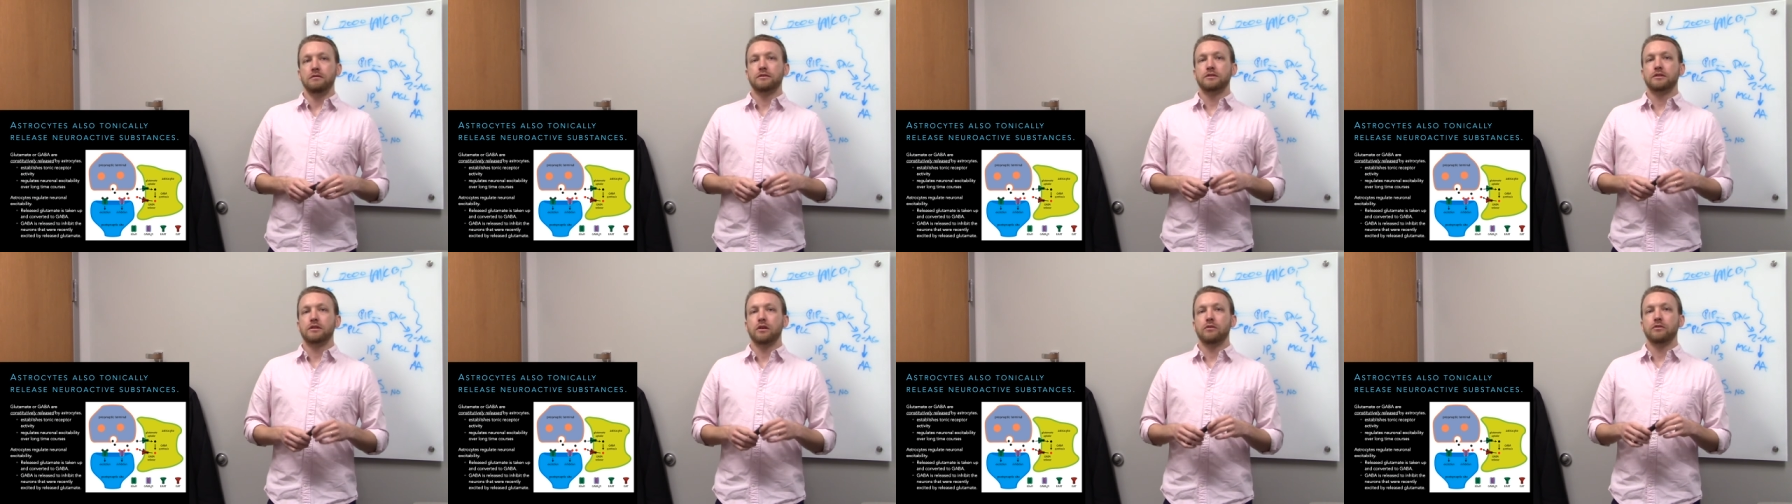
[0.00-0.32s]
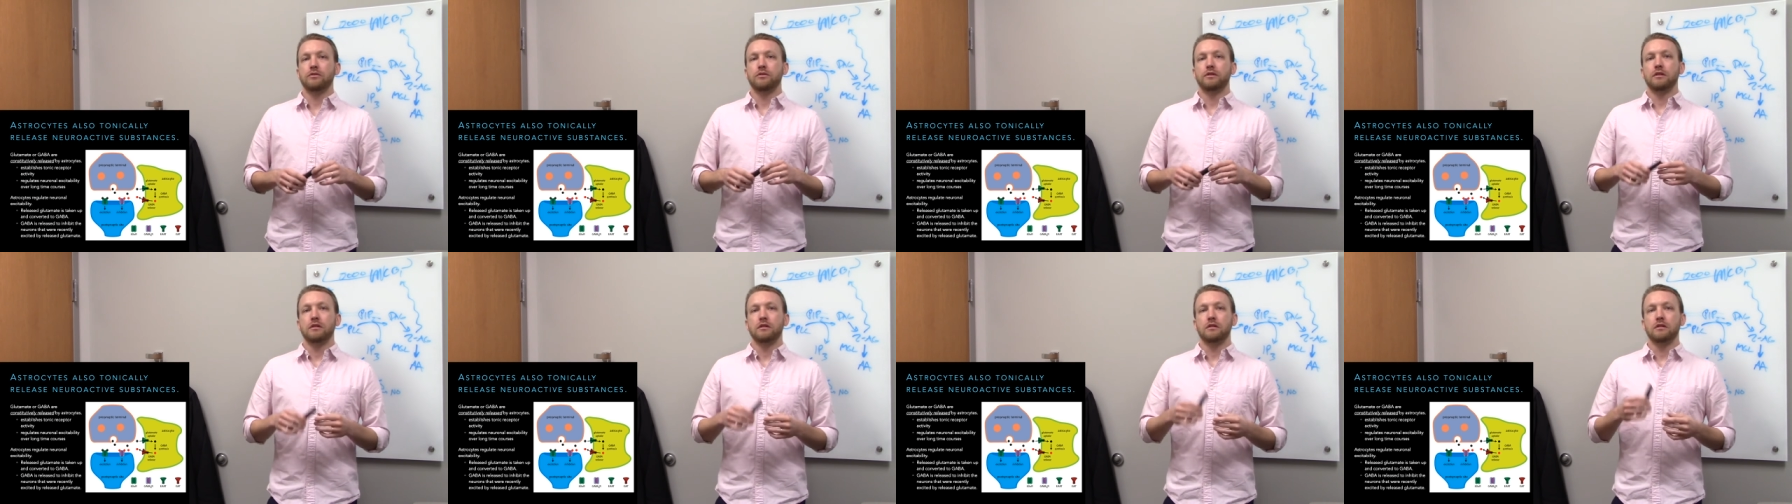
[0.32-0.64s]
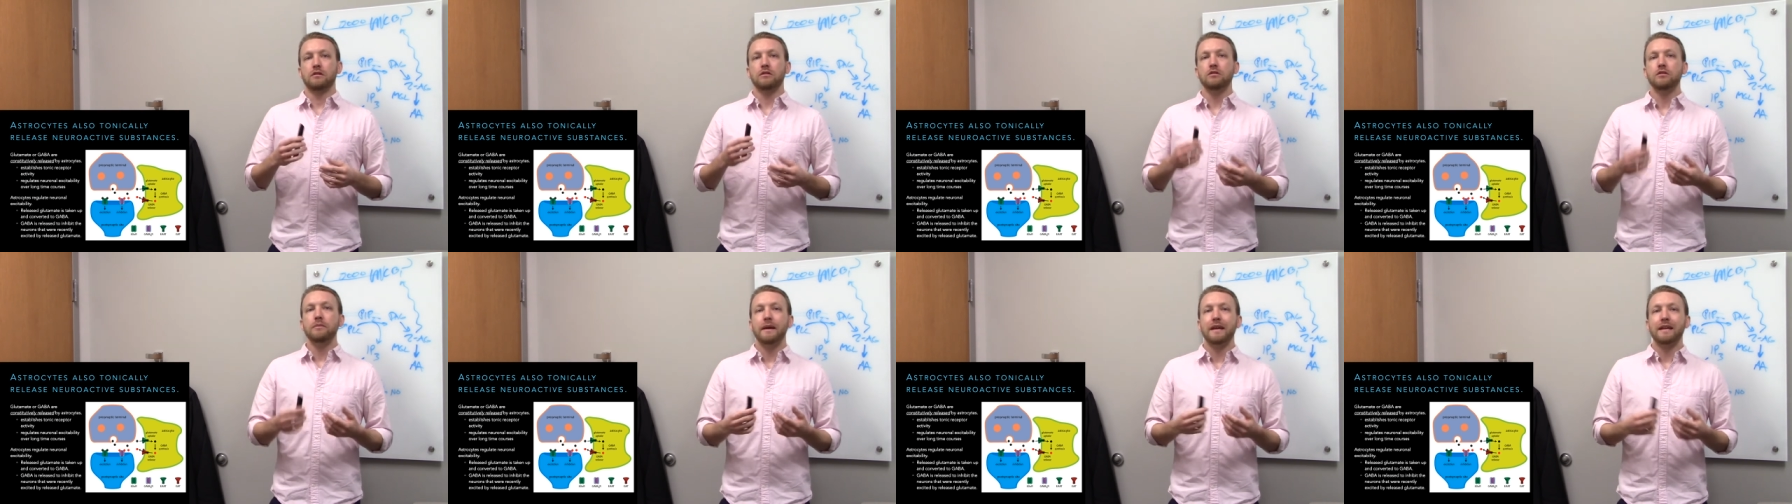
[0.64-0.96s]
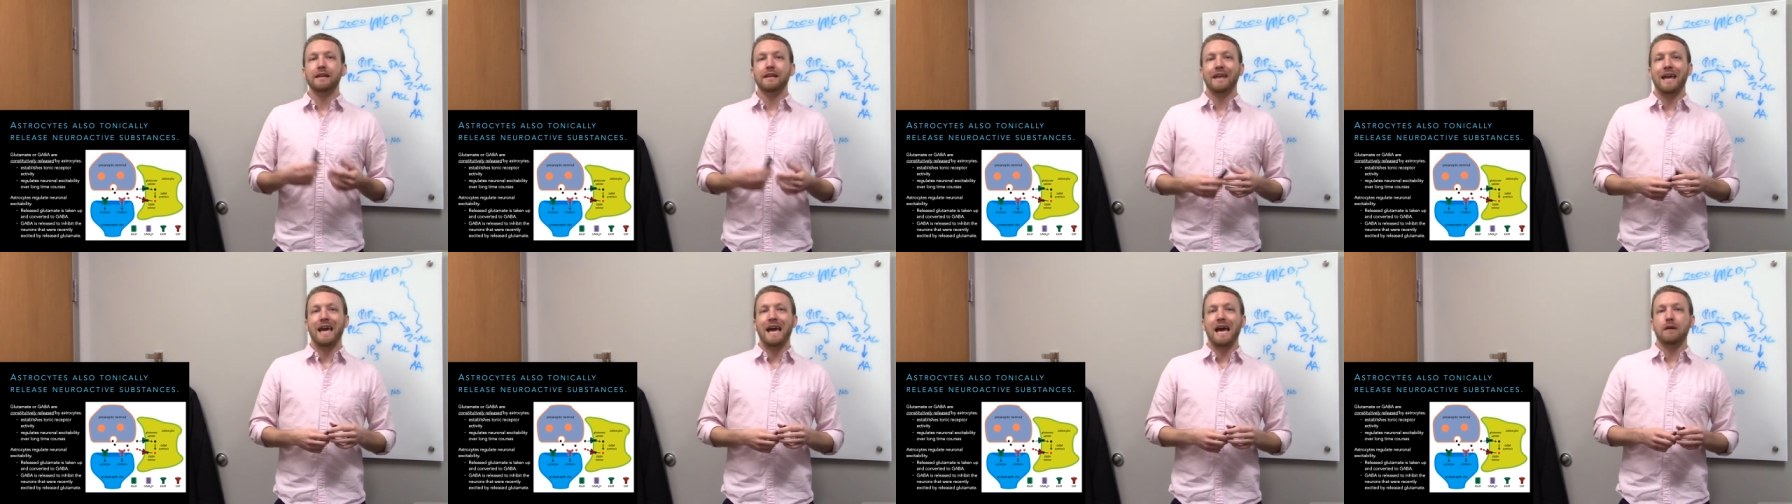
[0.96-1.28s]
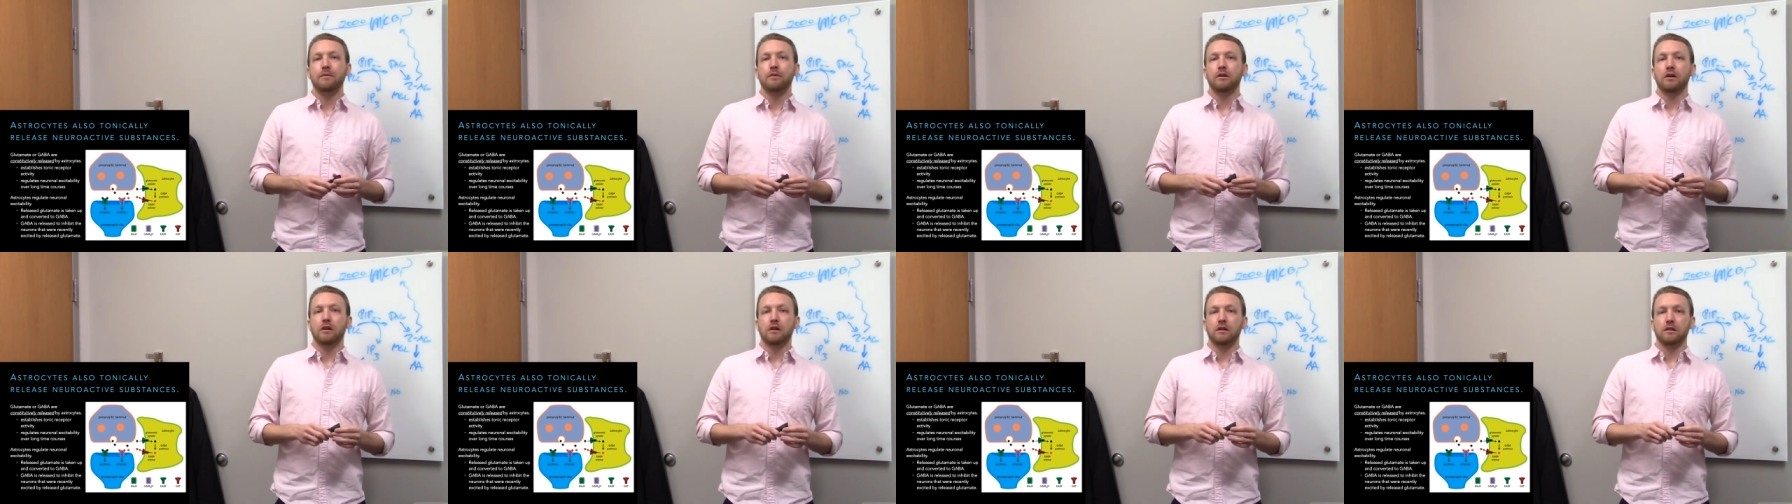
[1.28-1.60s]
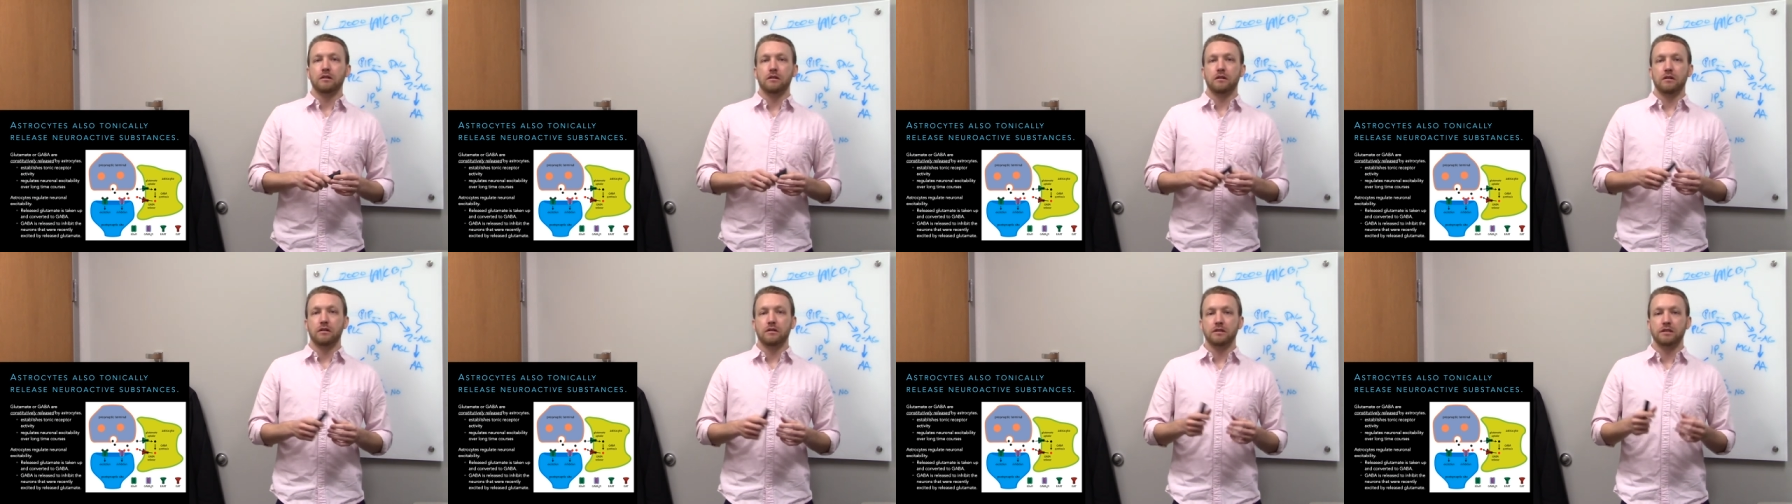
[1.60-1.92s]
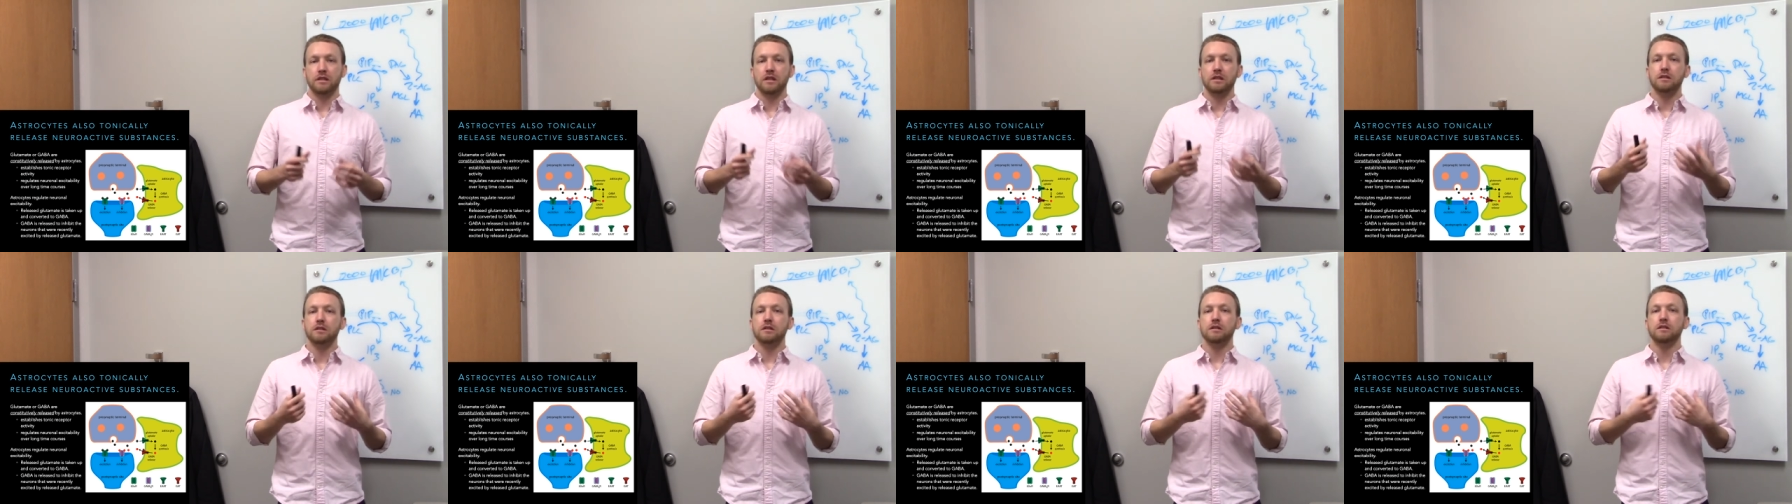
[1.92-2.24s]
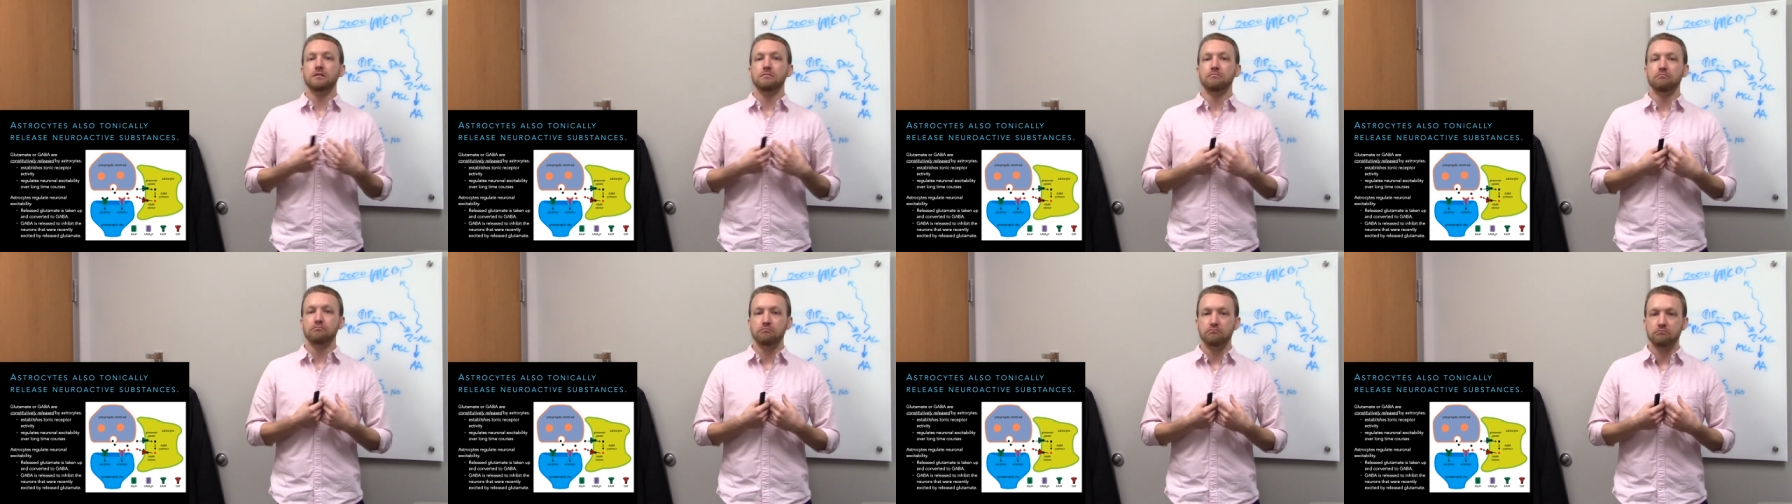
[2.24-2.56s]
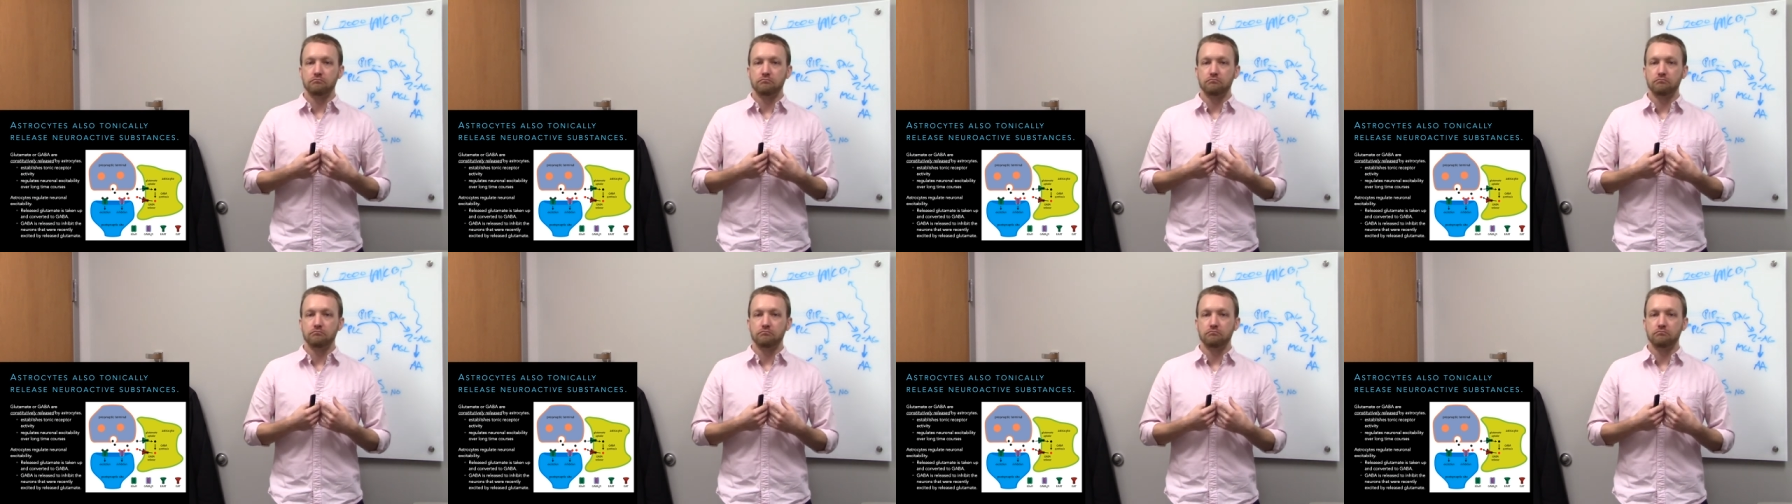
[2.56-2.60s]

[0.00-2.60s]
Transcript: so the glutamate and GABA are, are essentially